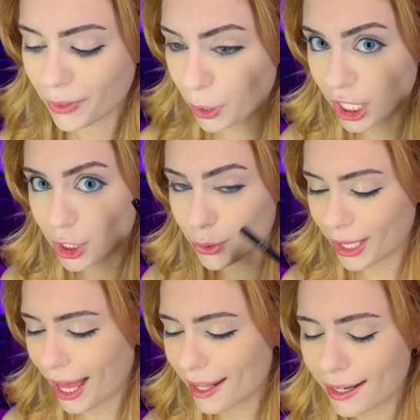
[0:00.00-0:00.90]
I'm going to do
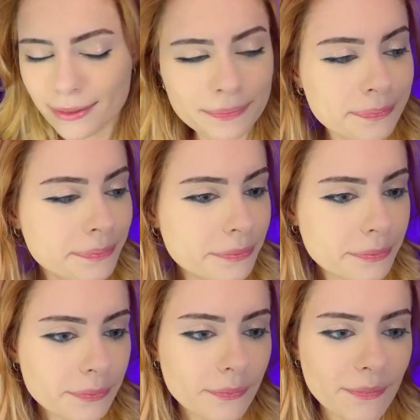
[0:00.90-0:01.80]

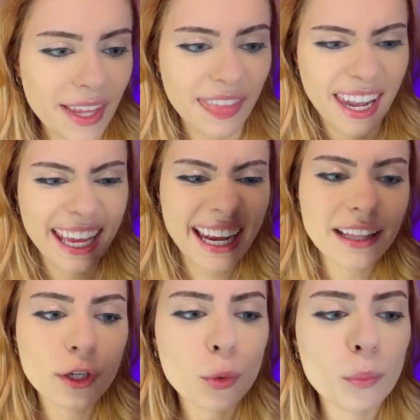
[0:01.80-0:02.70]
that. Then I get a
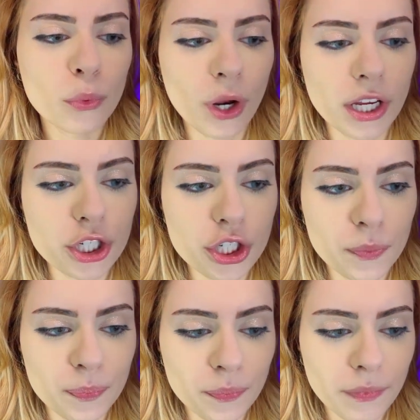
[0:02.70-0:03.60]
little brush
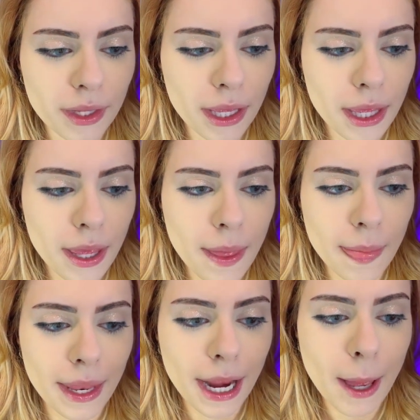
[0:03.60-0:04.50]

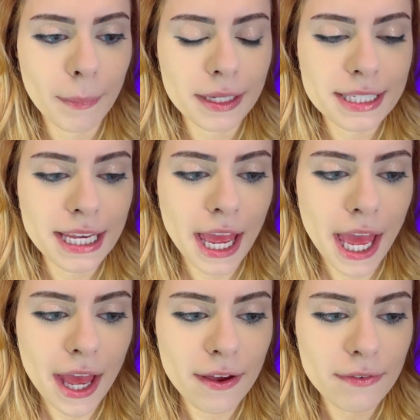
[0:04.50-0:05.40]
that happens to
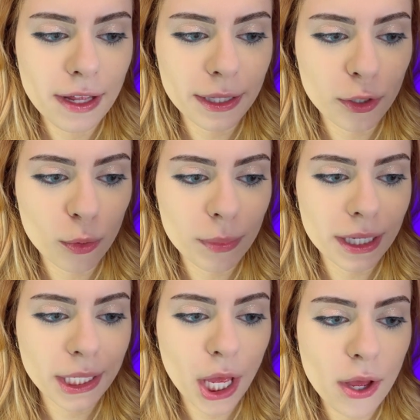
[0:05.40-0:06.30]
have a little
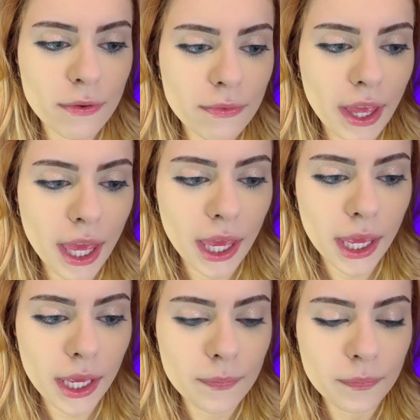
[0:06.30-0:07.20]
bit of
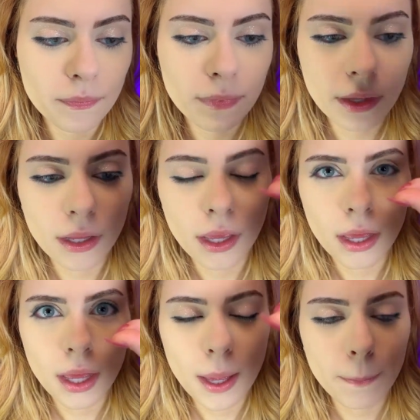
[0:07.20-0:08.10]

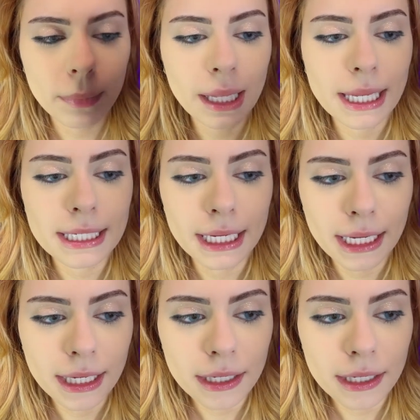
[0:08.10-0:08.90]
a blending